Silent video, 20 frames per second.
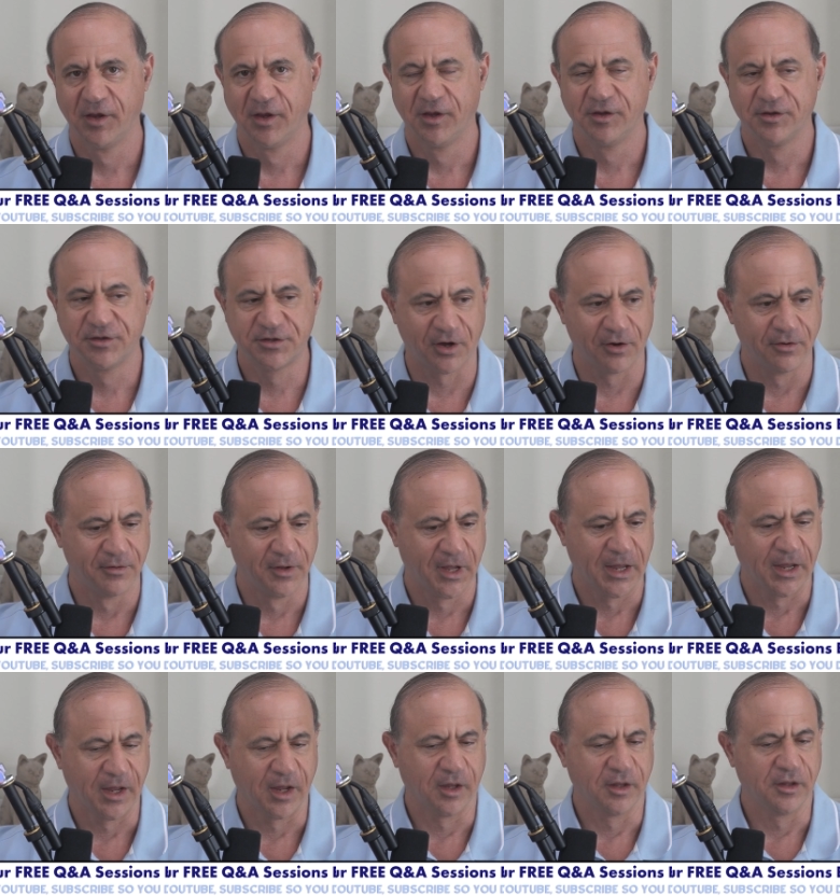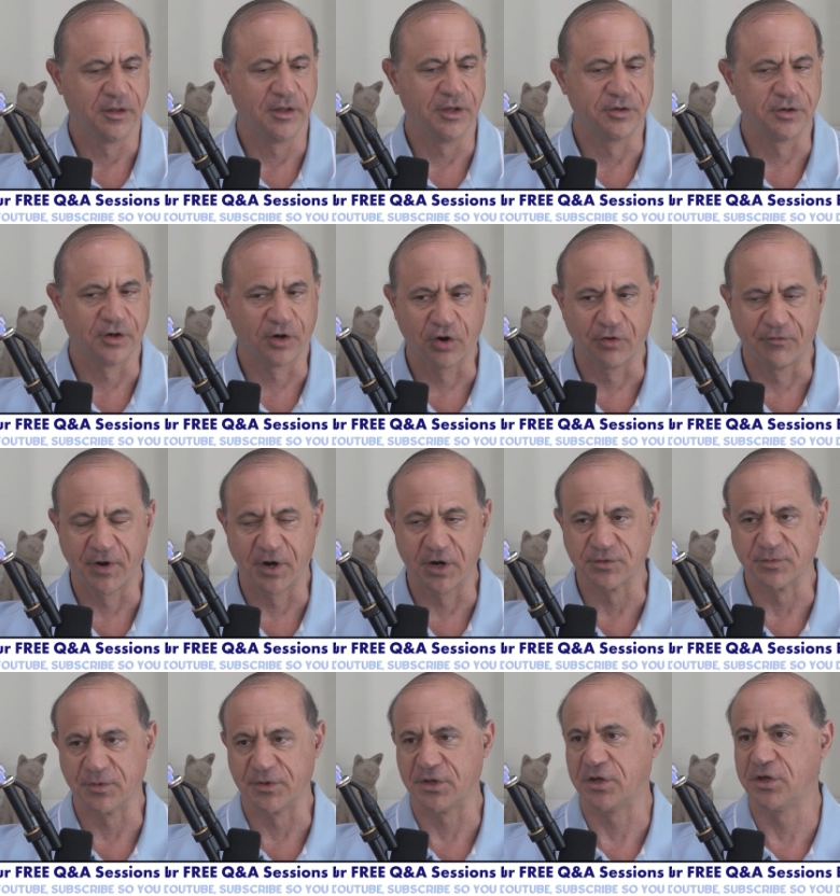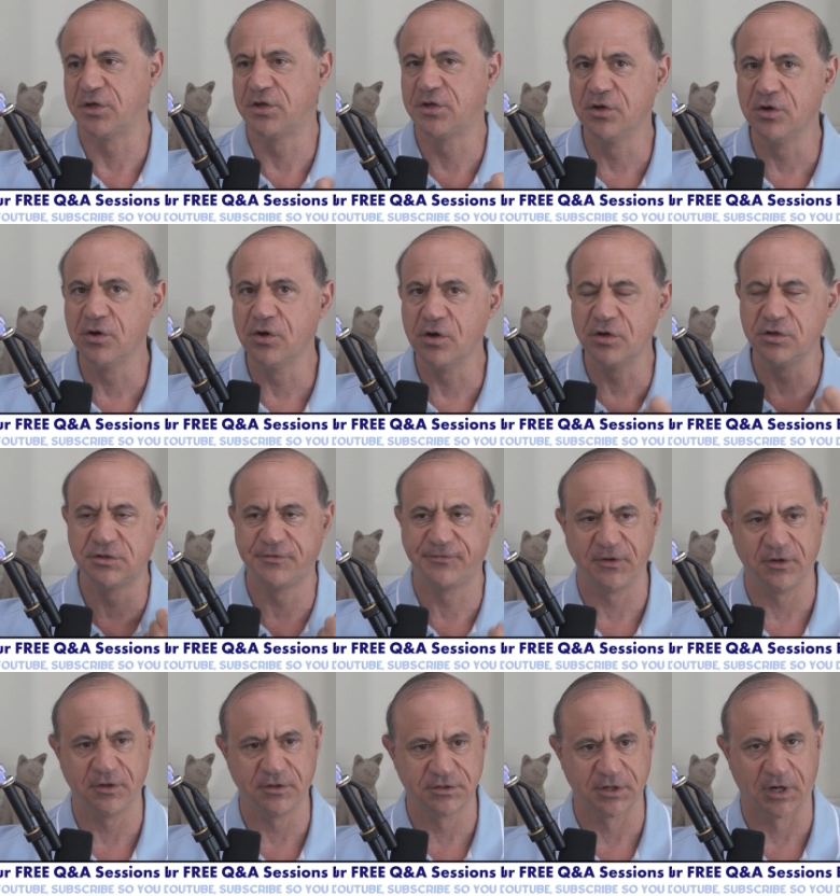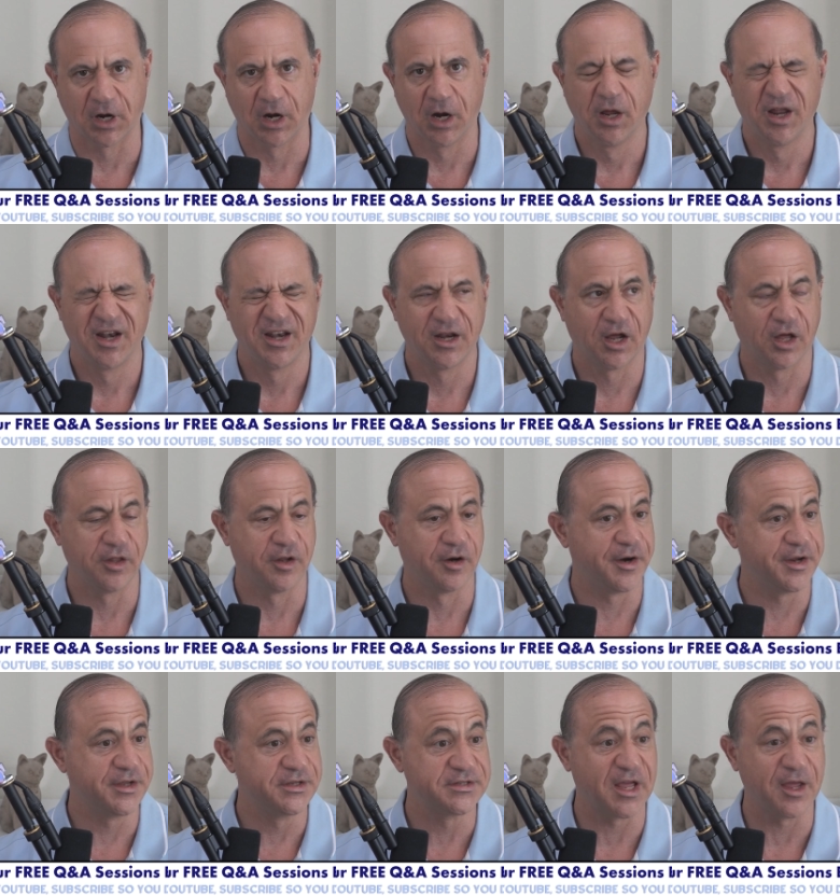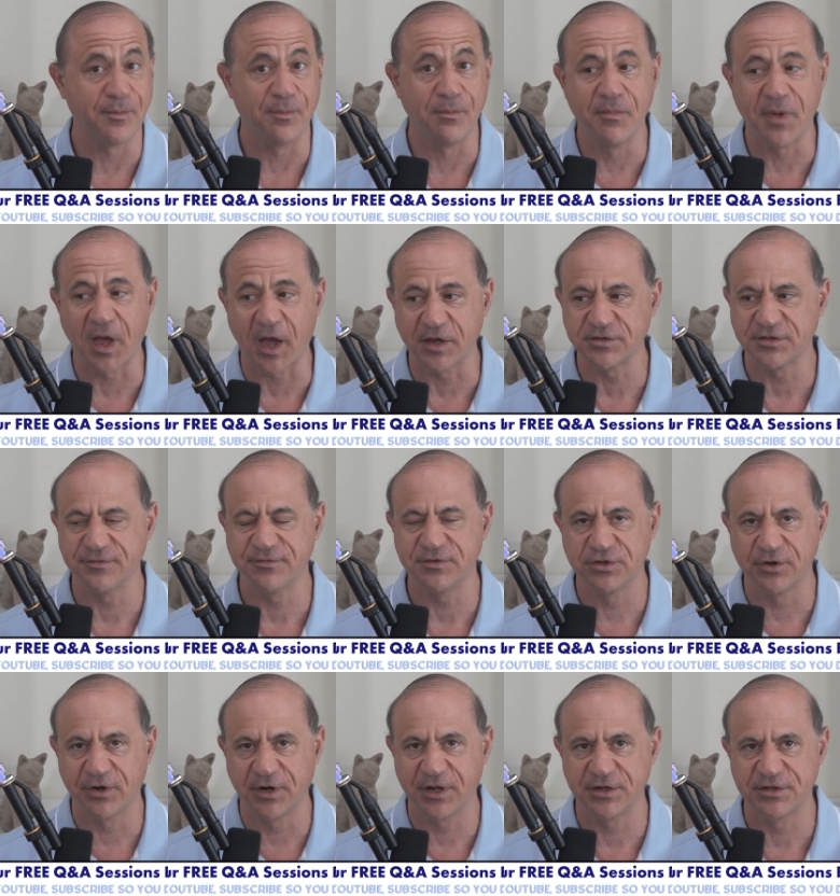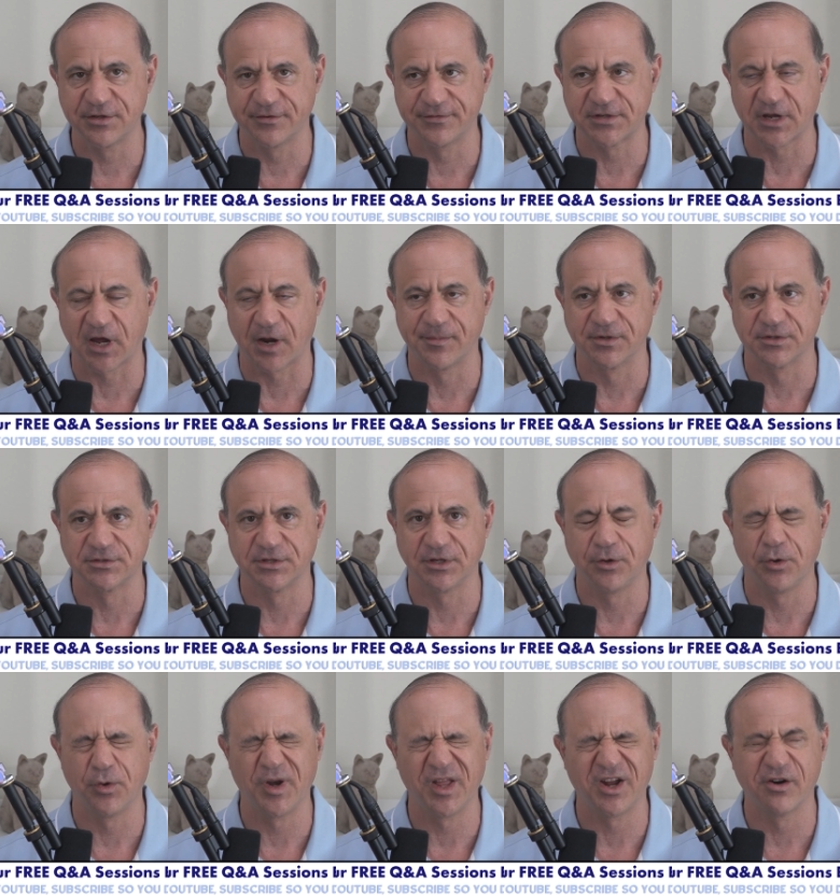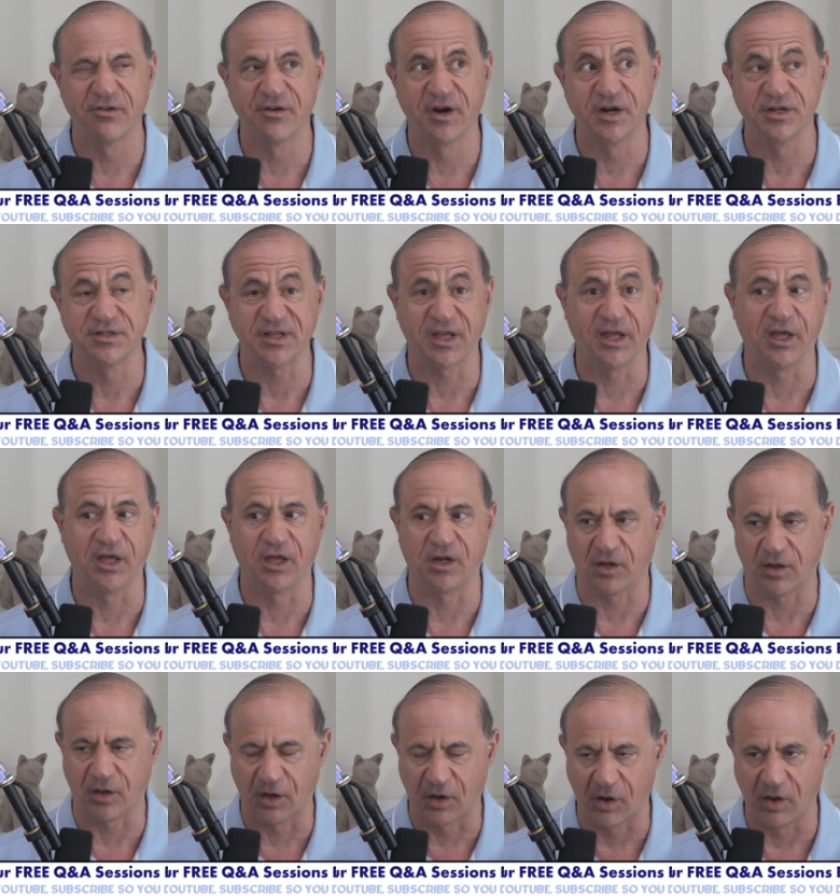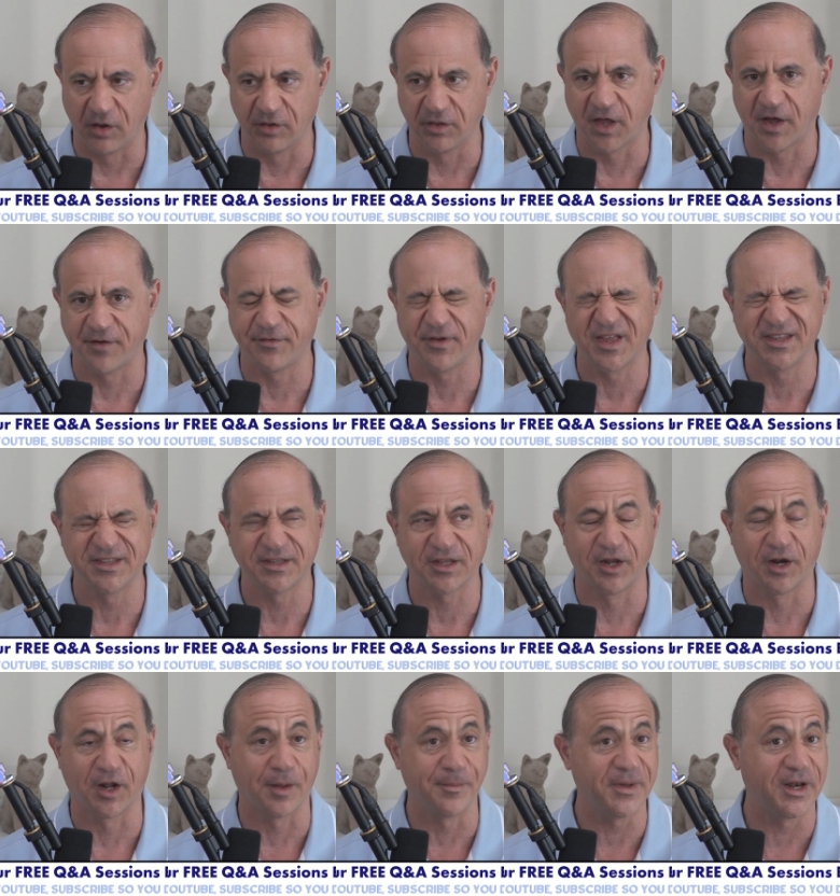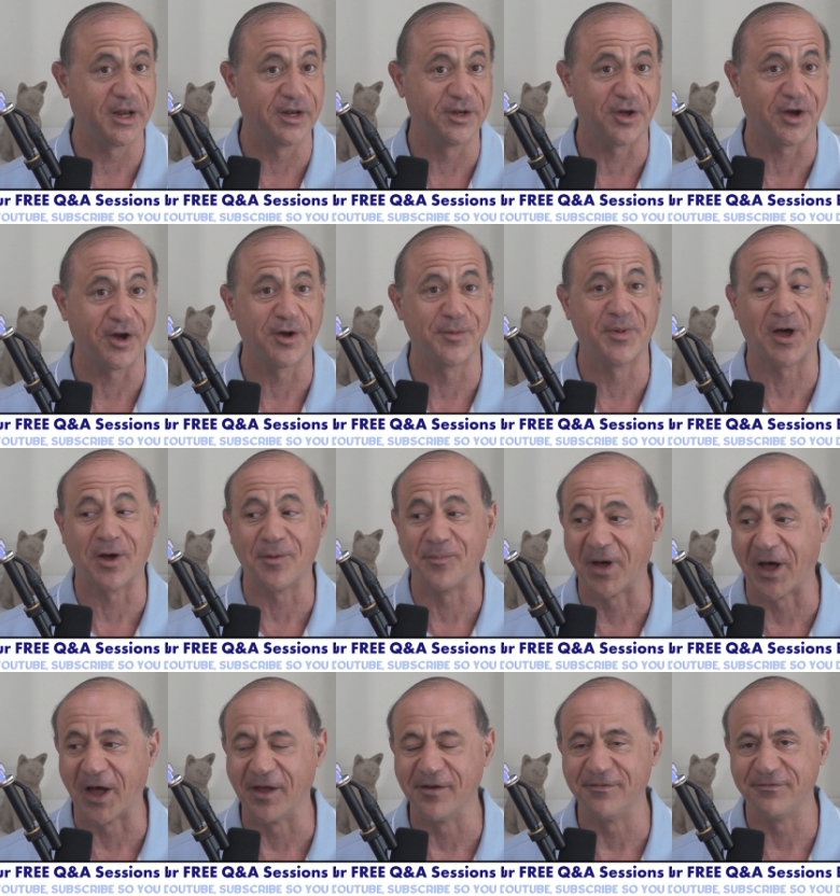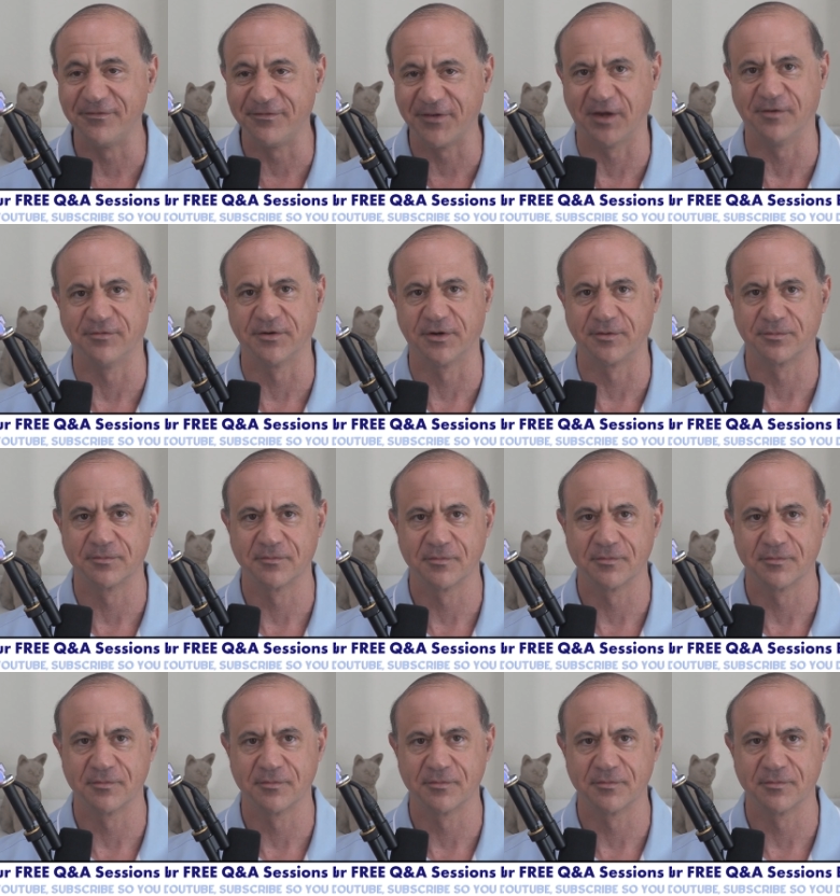So, these are careers with a huge future. Now, there is a massive shortage of cybersecurity careers in all levels, and I'm going to talk about my favorite.